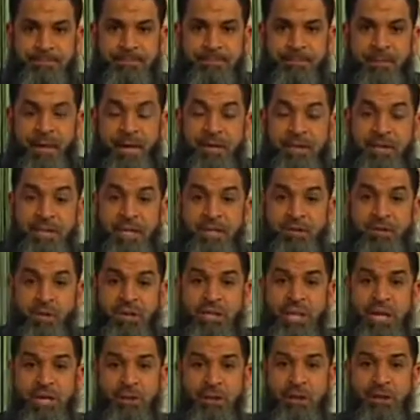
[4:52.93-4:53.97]
This is what
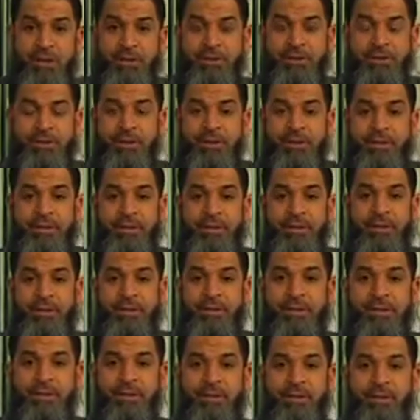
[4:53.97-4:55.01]
they learned
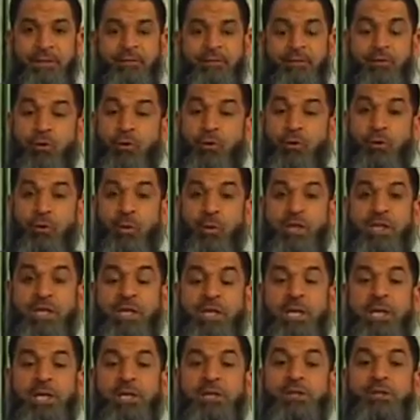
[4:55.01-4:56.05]
for almost
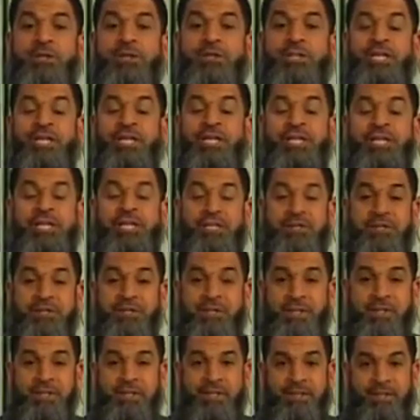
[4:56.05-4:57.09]
13 years.